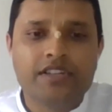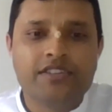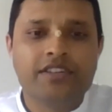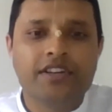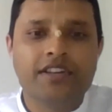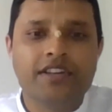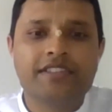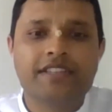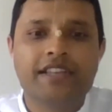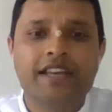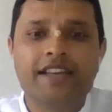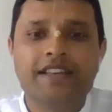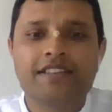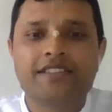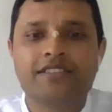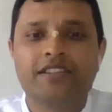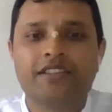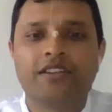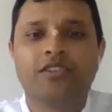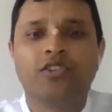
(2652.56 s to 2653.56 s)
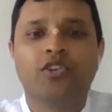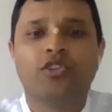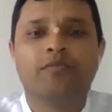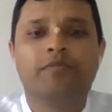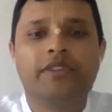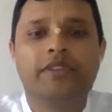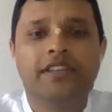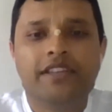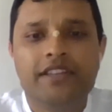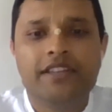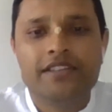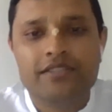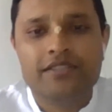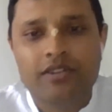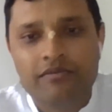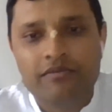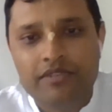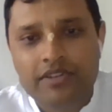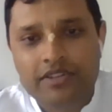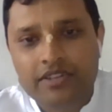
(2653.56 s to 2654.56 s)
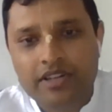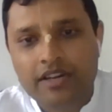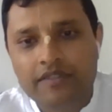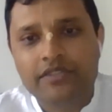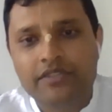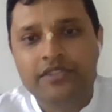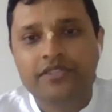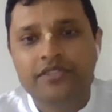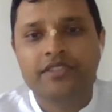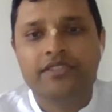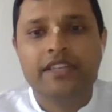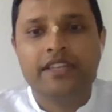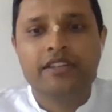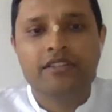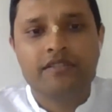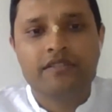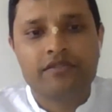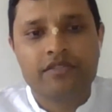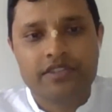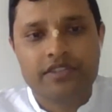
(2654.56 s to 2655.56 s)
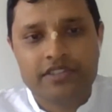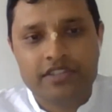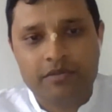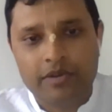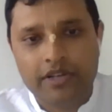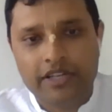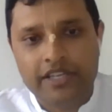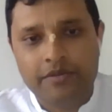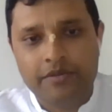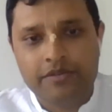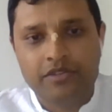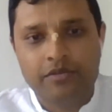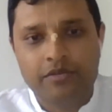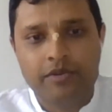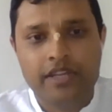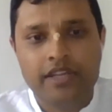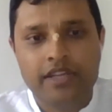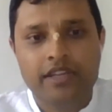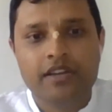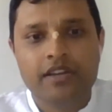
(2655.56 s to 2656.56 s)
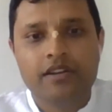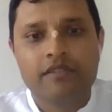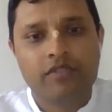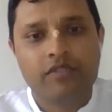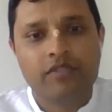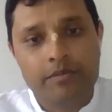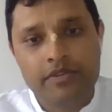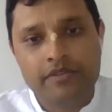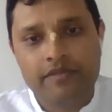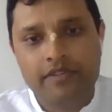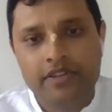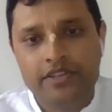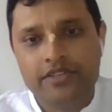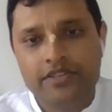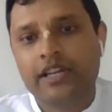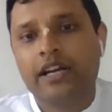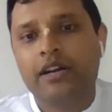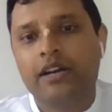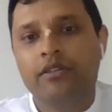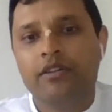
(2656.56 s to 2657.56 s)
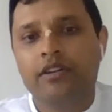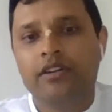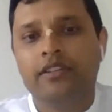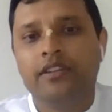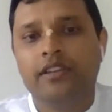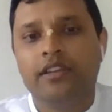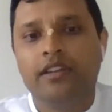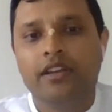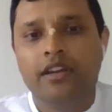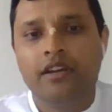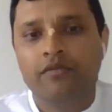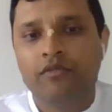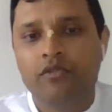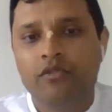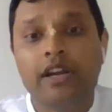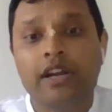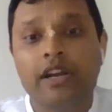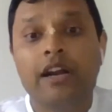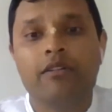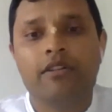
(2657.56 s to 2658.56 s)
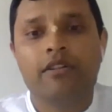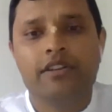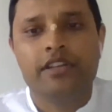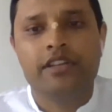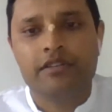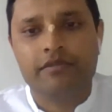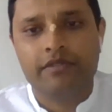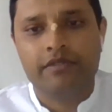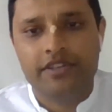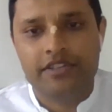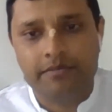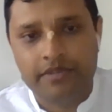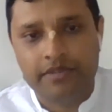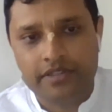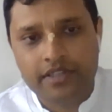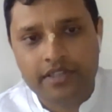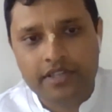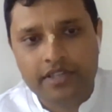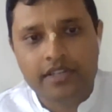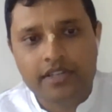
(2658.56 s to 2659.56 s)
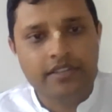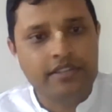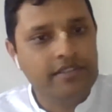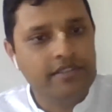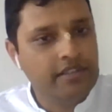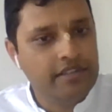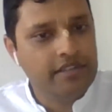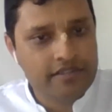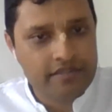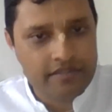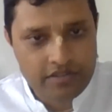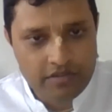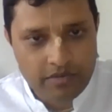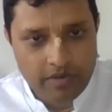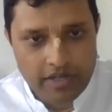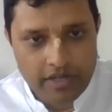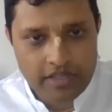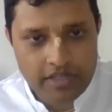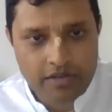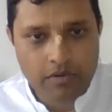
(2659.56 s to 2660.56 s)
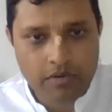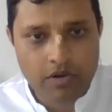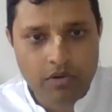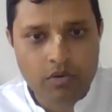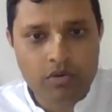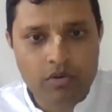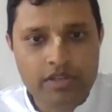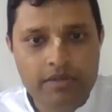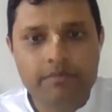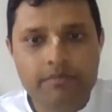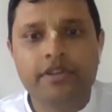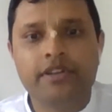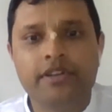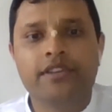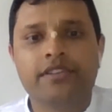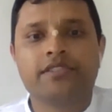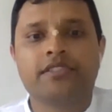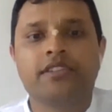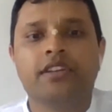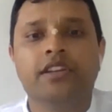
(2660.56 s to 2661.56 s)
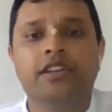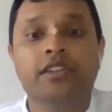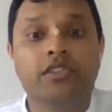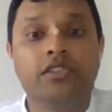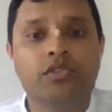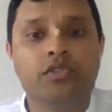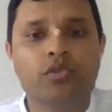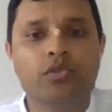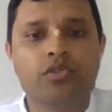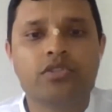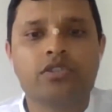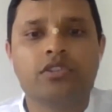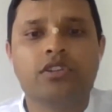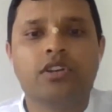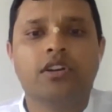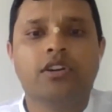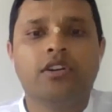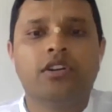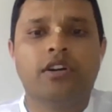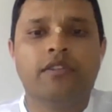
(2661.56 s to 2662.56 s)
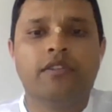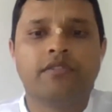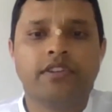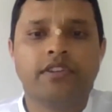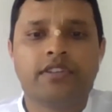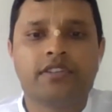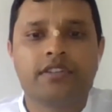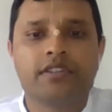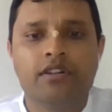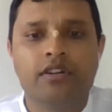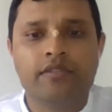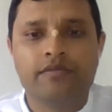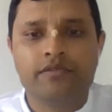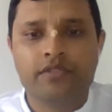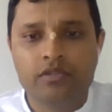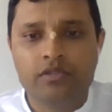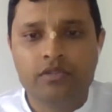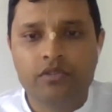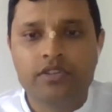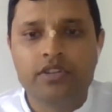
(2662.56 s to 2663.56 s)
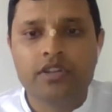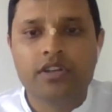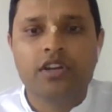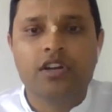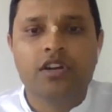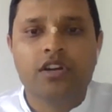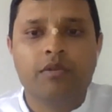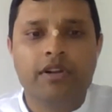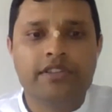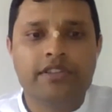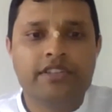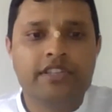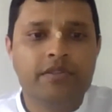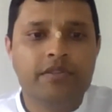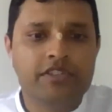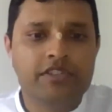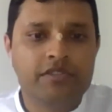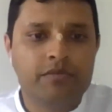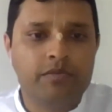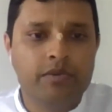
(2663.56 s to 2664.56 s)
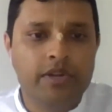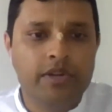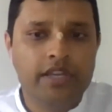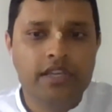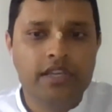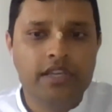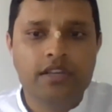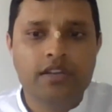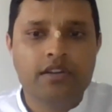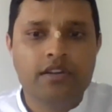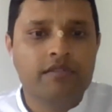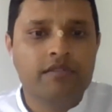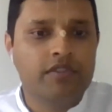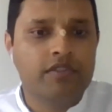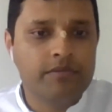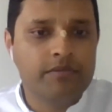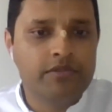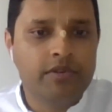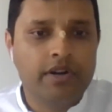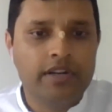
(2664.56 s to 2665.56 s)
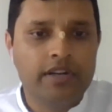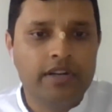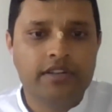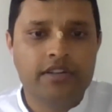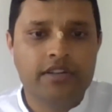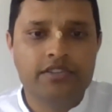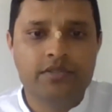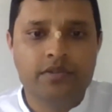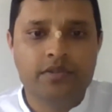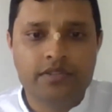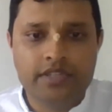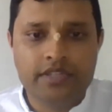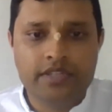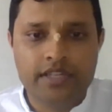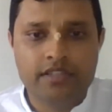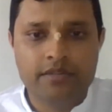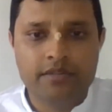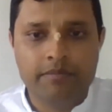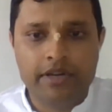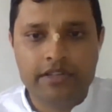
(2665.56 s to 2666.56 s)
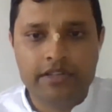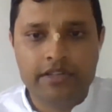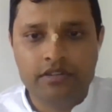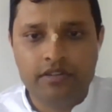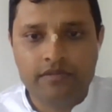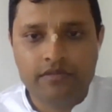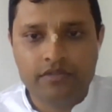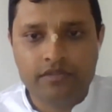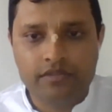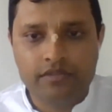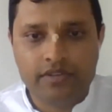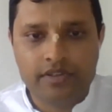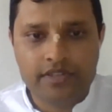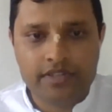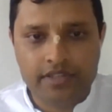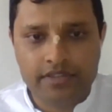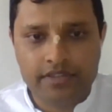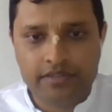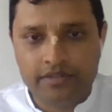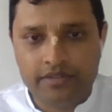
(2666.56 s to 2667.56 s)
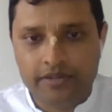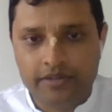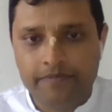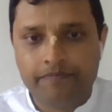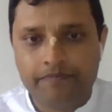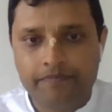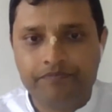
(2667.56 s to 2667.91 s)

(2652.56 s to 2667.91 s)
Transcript: Just as the gopis of Vrindavan used to think of Krishna while he was away from the village cowherding arrangement, the citizens of Dwarka were all immersed in thought of Krishna, of the Lord, whilst he was away from Dwarka to attend the battle of Kurukshetra.